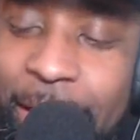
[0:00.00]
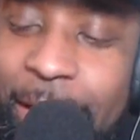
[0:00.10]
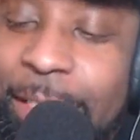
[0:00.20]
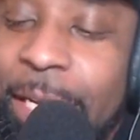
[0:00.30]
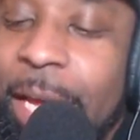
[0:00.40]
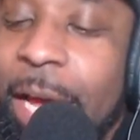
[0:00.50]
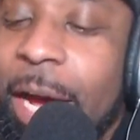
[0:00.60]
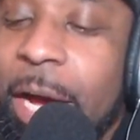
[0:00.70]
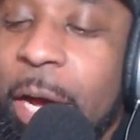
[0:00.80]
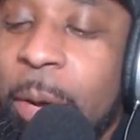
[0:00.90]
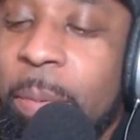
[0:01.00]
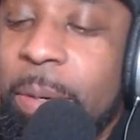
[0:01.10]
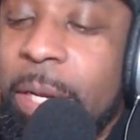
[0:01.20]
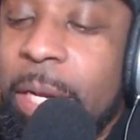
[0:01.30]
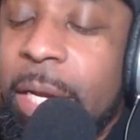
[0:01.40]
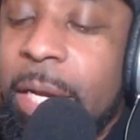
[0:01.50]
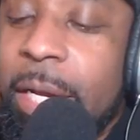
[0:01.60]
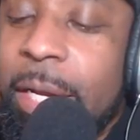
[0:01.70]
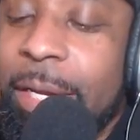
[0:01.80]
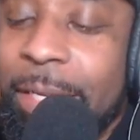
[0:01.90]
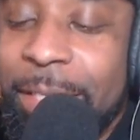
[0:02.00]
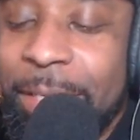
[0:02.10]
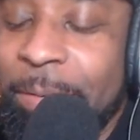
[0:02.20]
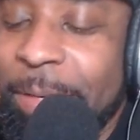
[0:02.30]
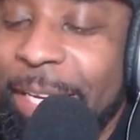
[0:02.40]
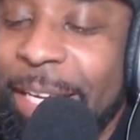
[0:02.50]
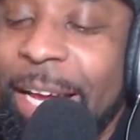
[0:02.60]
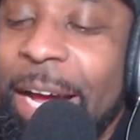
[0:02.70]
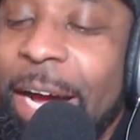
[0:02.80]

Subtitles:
Gosh. Oh my god.